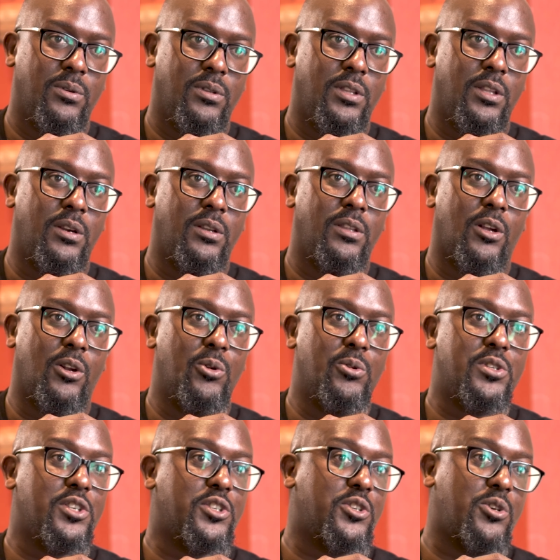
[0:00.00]
the
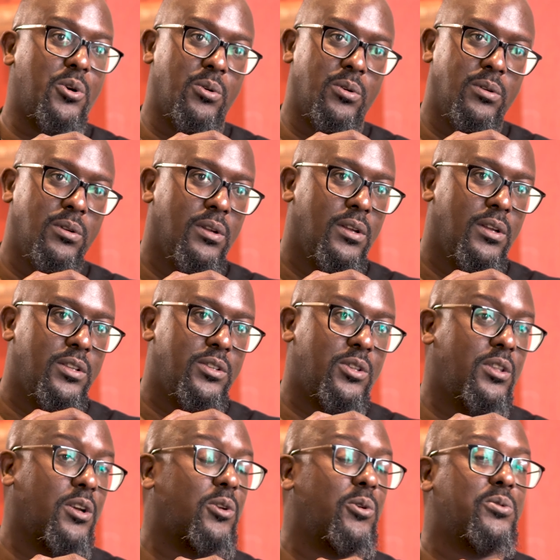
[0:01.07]
closest road,
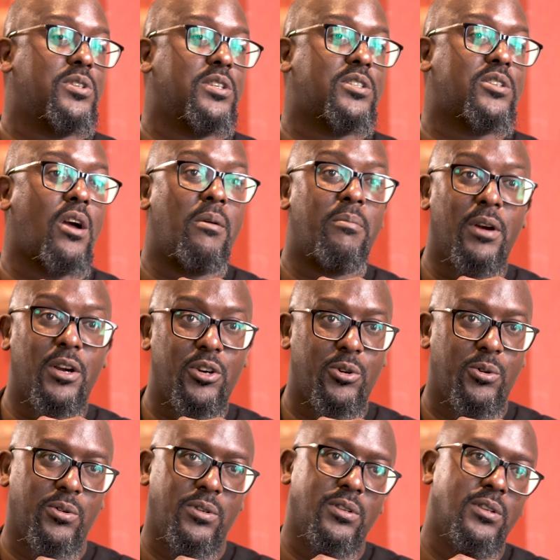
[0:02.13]
the closest tarmac
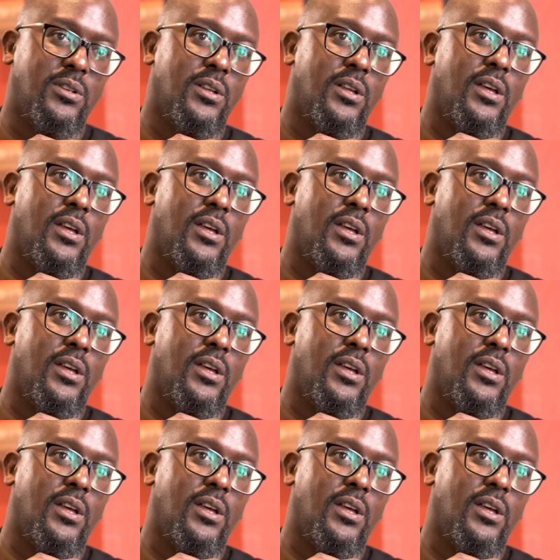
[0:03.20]
road?